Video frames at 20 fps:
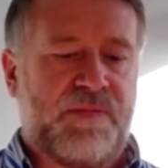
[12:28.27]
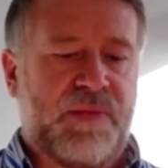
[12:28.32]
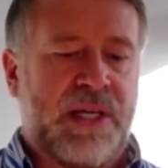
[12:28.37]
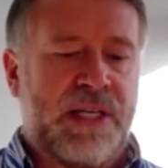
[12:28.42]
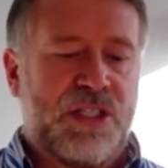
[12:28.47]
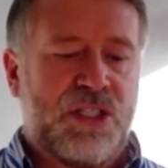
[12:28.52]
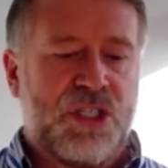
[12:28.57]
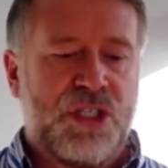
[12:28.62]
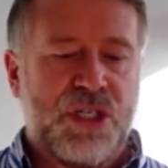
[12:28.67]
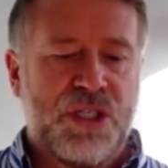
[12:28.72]

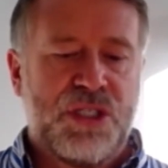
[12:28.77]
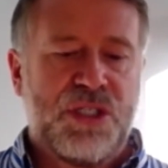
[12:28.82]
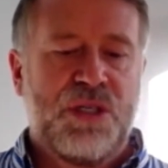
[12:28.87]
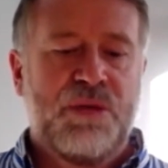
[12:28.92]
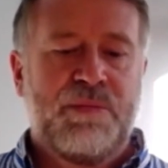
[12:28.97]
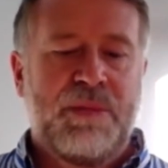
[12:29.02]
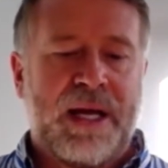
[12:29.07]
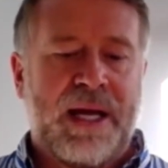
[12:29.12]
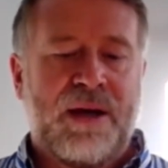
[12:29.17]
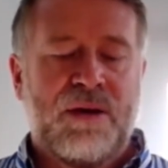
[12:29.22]
It's just
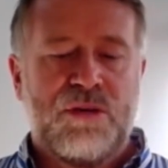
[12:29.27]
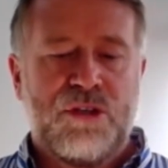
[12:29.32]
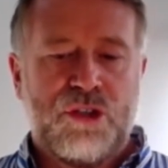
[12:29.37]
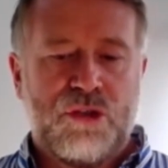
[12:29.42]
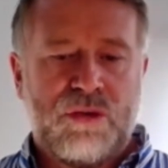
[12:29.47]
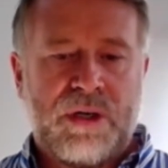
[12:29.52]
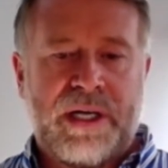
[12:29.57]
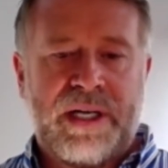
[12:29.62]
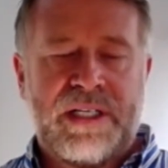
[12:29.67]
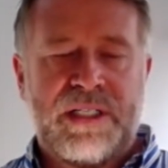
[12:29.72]
about
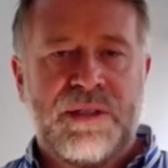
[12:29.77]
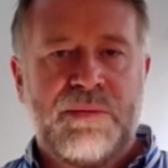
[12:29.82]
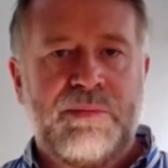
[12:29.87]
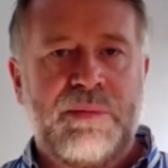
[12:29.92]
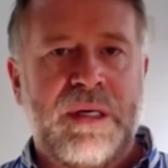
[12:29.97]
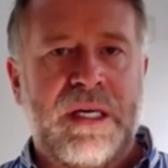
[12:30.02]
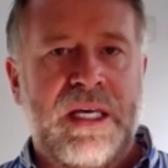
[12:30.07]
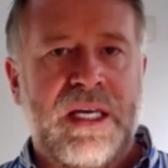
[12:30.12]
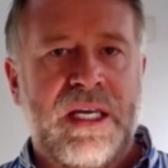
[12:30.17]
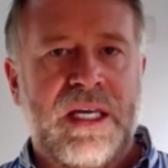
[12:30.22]
trying to
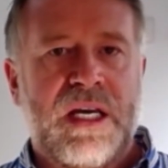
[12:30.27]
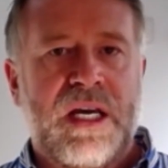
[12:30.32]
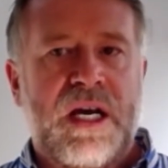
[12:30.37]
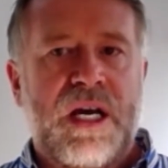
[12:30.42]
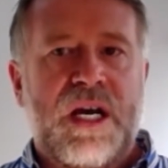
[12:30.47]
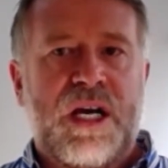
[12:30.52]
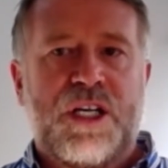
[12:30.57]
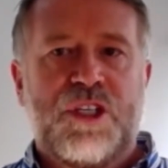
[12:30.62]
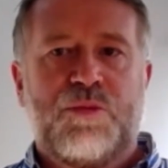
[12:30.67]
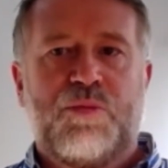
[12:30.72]
be
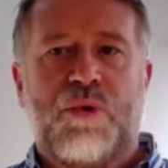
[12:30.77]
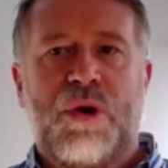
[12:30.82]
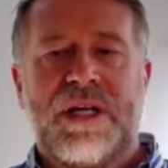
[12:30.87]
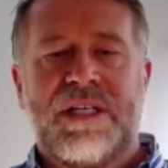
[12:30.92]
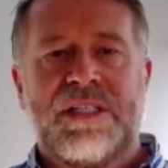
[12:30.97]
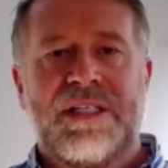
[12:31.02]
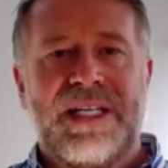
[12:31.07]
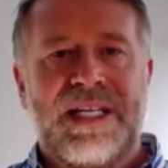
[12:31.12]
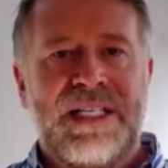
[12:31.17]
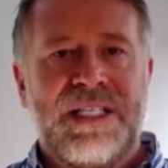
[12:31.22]
as
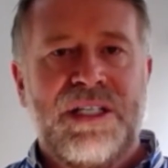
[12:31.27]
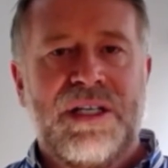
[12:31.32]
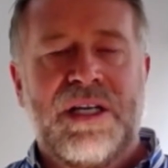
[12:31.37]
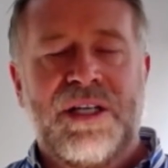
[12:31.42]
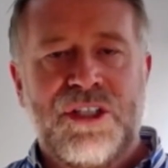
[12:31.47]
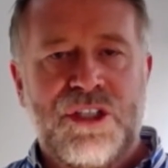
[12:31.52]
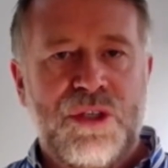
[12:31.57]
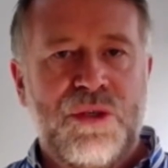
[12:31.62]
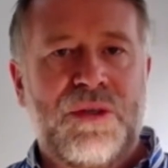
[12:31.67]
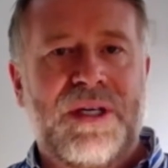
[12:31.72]
present
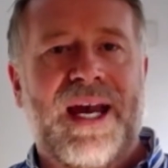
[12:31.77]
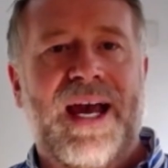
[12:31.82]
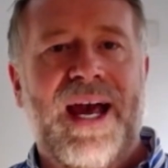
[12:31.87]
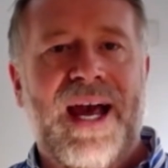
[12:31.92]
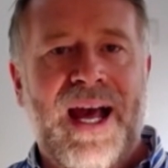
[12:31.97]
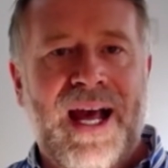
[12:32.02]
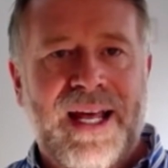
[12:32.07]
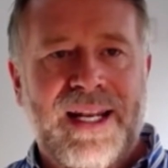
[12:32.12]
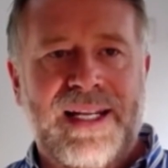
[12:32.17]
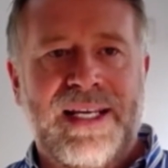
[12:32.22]
as you
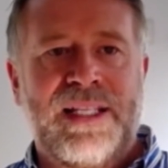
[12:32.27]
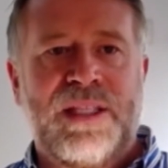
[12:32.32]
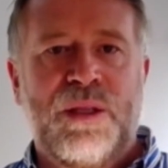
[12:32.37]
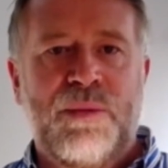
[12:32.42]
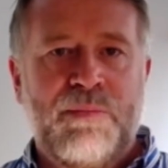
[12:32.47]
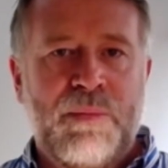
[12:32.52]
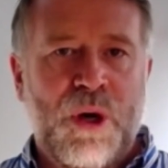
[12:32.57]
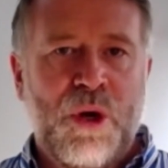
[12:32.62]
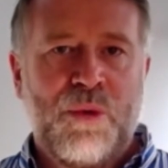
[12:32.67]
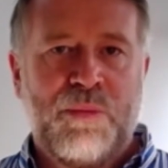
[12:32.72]
can in the
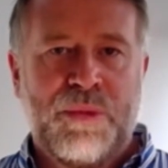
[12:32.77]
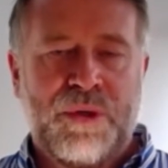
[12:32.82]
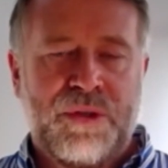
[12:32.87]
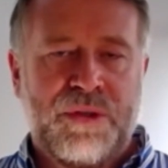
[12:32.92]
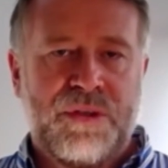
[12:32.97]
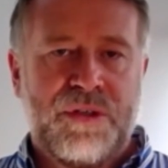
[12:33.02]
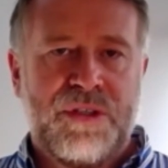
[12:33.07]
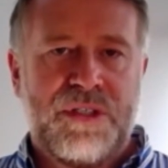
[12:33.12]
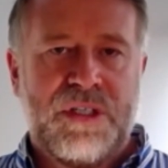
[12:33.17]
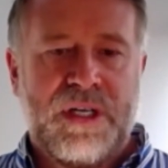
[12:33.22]

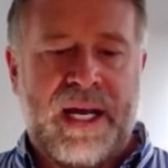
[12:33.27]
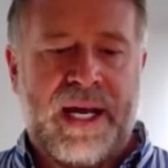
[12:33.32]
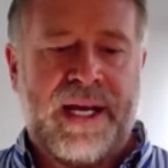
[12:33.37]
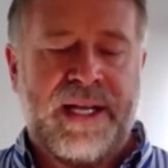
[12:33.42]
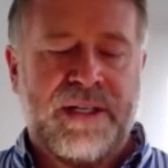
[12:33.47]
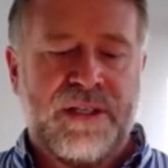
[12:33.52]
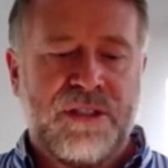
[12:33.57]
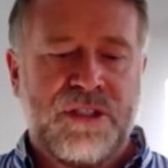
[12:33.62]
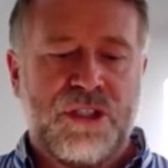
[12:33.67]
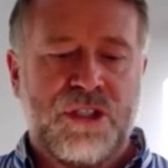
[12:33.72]
moment
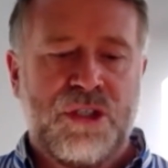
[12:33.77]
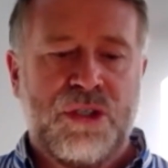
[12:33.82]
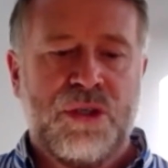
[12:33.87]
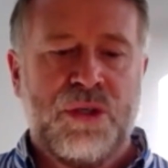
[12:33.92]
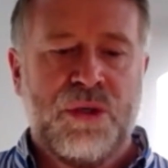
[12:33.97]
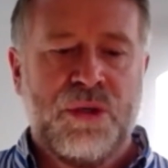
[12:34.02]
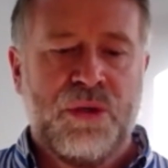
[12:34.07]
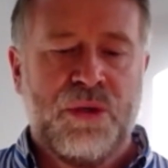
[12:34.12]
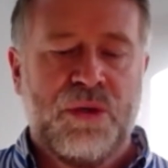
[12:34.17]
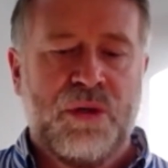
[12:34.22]
and
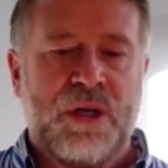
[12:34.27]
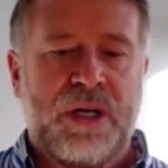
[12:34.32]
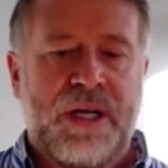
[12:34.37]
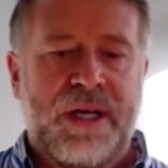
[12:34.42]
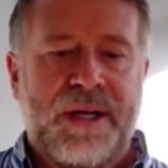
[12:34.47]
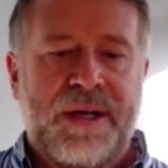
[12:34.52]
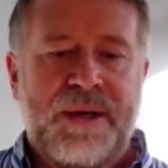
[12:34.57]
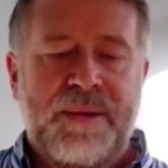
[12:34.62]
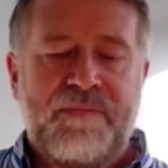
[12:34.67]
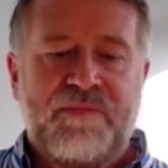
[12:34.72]
to
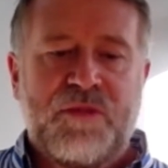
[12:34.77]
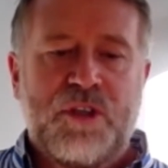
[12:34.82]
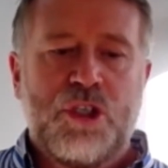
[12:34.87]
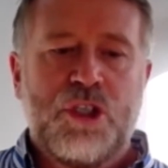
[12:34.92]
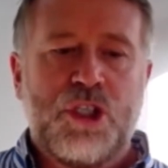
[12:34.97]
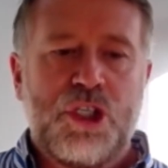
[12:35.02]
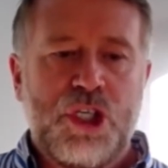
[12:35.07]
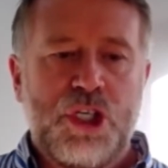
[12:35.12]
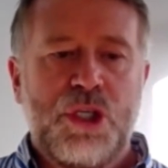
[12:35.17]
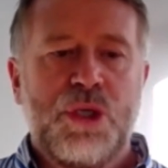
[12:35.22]

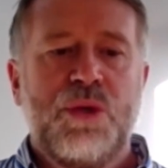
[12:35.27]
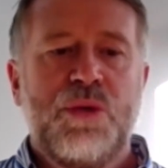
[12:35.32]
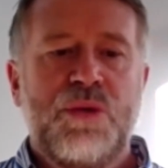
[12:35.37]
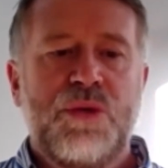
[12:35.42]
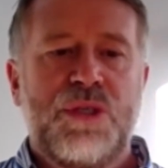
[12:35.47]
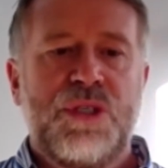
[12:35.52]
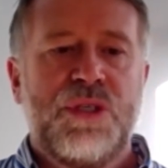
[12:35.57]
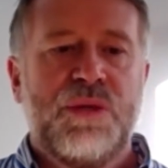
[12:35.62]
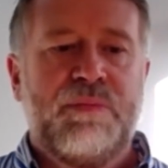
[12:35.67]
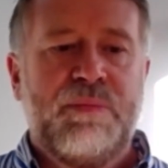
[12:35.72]

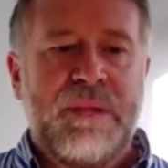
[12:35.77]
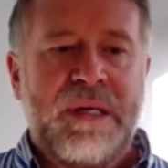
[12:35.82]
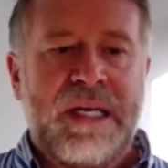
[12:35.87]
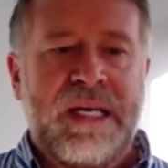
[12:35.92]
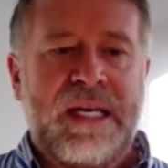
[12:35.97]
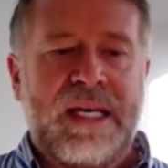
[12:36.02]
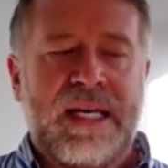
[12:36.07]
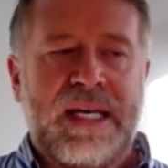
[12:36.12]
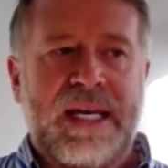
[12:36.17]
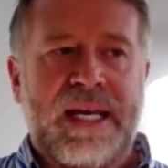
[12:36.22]
choose to
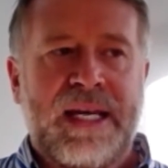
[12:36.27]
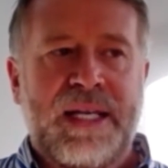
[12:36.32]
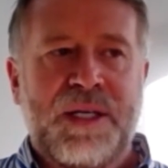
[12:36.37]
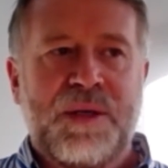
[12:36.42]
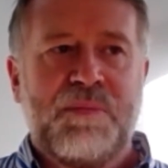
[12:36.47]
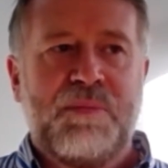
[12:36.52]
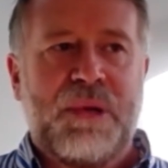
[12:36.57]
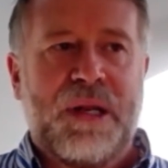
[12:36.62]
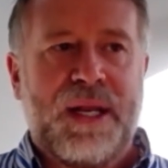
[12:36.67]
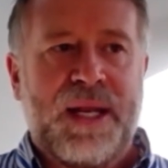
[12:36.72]
be in a
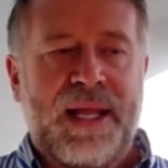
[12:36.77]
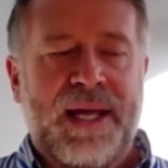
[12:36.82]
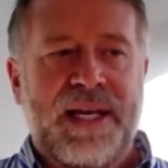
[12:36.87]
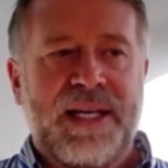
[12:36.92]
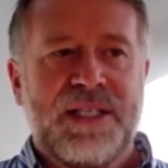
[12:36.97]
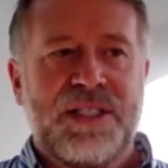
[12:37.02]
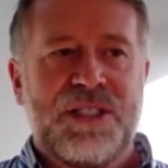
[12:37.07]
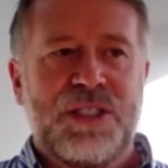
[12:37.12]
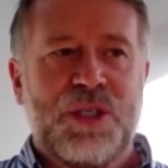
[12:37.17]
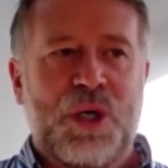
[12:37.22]

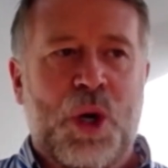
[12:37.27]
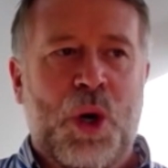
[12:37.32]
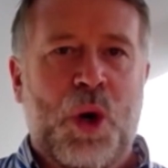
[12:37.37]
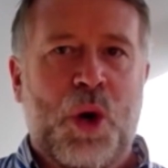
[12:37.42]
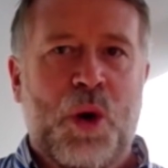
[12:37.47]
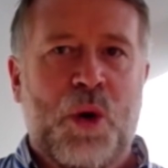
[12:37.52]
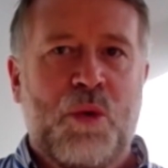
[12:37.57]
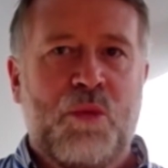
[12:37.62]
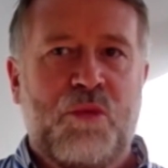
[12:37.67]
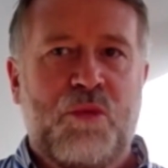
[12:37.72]
place
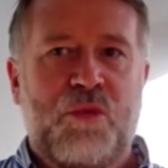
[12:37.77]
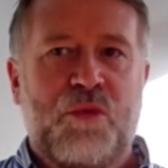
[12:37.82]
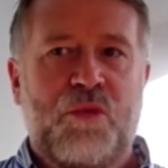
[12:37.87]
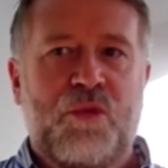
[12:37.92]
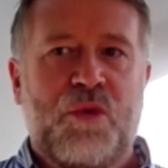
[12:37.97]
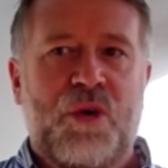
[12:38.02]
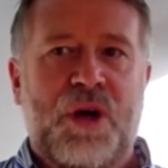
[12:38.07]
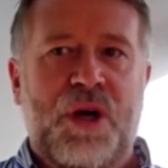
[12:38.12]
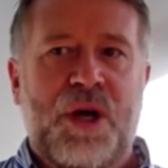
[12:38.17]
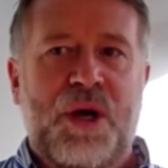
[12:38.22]

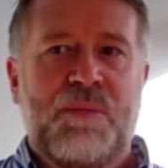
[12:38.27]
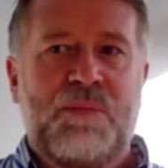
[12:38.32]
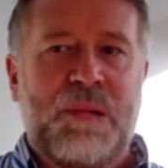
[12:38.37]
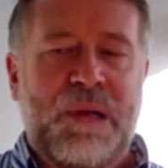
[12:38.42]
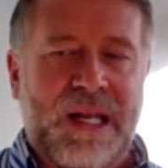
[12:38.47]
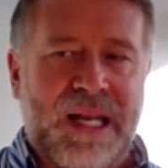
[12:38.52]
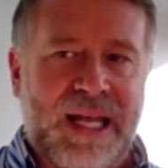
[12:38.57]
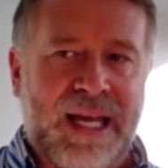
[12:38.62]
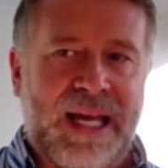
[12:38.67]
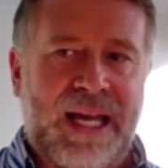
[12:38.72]
of
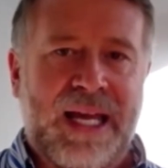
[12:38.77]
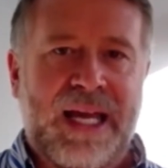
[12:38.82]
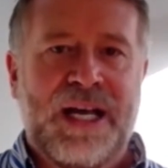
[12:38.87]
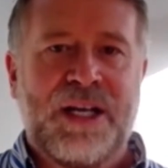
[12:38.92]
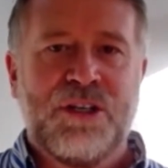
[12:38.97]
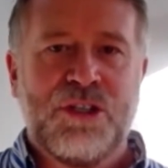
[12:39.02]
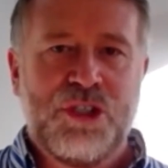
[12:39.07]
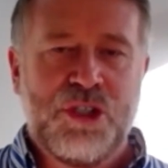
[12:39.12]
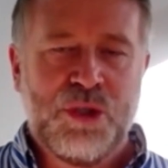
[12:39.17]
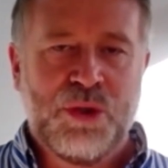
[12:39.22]
play
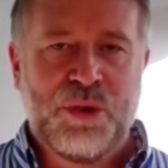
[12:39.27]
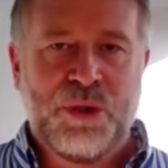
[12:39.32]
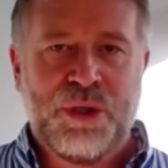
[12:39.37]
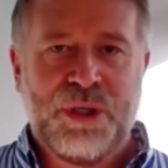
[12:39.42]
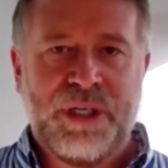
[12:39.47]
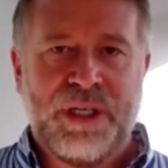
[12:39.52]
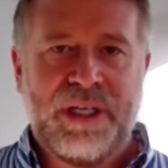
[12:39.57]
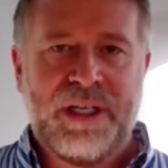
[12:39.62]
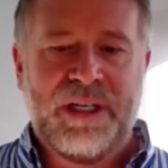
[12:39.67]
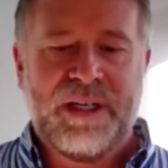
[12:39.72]
and
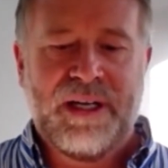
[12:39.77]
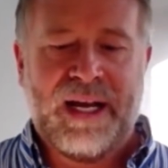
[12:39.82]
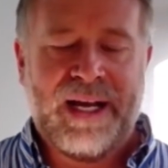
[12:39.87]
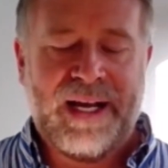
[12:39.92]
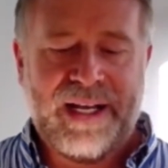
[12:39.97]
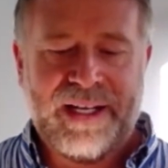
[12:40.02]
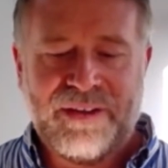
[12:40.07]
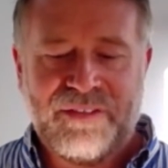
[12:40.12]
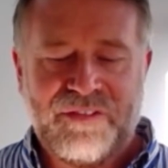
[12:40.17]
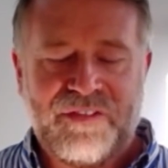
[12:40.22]
joy
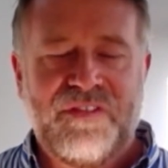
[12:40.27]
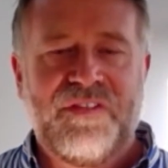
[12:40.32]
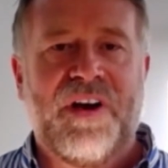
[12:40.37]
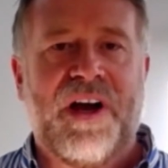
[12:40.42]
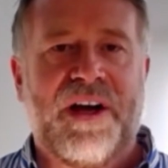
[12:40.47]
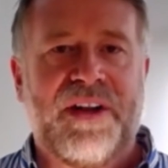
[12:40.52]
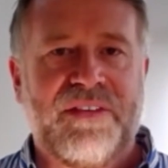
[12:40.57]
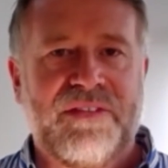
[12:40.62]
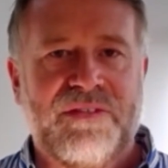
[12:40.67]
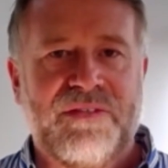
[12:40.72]
and
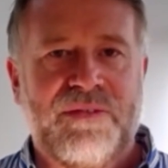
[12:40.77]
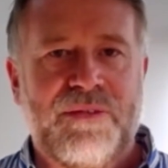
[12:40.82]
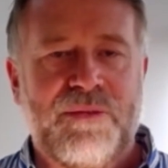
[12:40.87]
fun.